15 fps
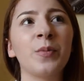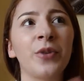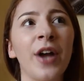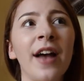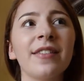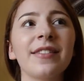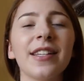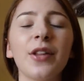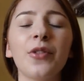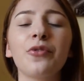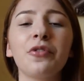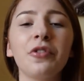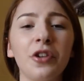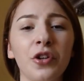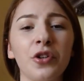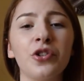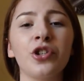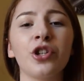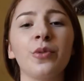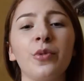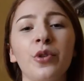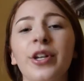browsing through
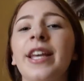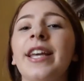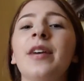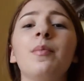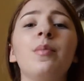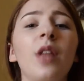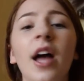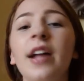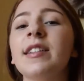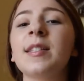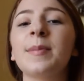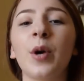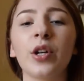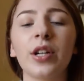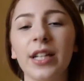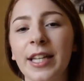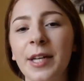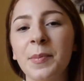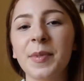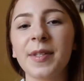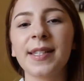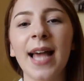YouTube looking at Blindspot
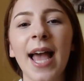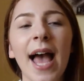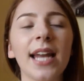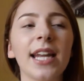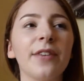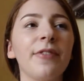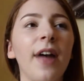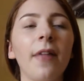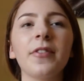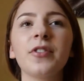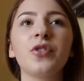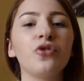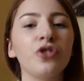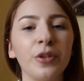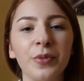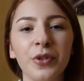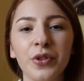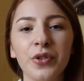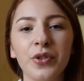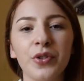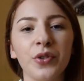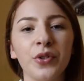clips and I found this
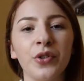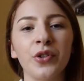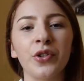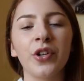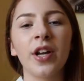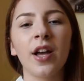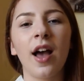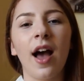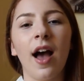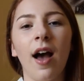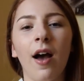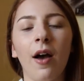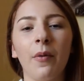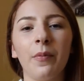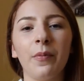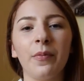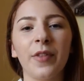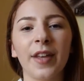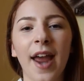tribute to um, the